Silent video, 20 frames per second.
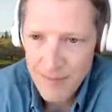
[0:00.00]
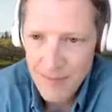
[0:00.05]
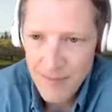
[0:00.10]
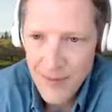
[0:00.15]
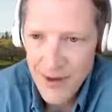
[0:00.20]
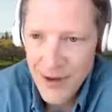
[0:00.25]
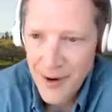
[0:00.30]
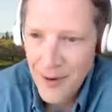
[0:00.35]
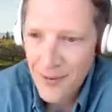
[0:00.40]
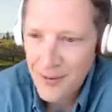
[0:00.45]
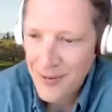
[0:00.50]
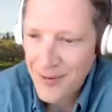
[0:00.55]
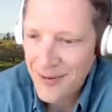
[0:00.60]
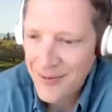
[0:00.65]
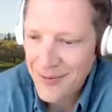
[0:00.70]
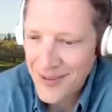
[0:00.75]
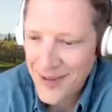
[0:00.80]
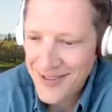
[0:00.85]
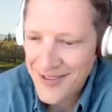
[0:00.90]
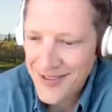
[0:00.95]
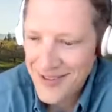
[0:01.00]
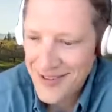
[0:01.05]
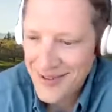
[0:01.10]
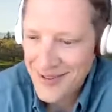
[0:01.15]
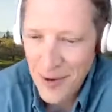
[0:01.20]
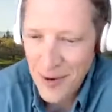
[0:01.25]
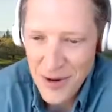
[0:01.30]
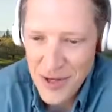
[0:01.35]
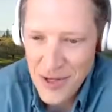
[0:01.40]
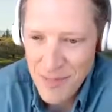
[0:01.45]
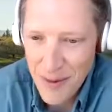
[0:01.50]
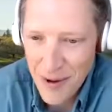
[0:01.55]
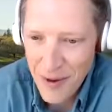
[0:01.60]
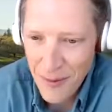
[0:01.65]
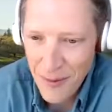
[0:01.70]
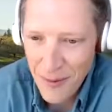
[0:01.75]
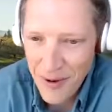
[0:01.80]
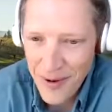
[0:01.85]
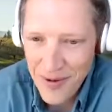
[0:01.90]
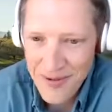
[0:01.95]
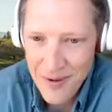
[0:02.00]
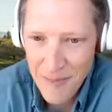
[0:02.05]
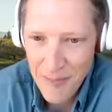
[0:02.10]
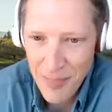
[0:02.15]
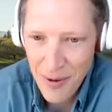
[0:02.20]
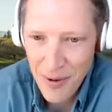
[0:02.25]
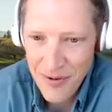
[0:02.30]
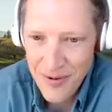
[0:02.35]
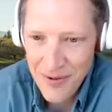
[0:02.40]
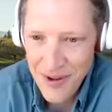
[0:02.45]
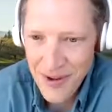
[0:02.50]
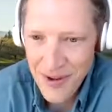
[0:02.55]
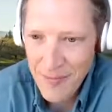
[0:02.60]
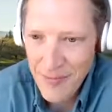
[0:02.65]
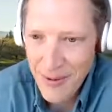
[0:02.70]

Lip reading: You know, this is so much better when it's in person,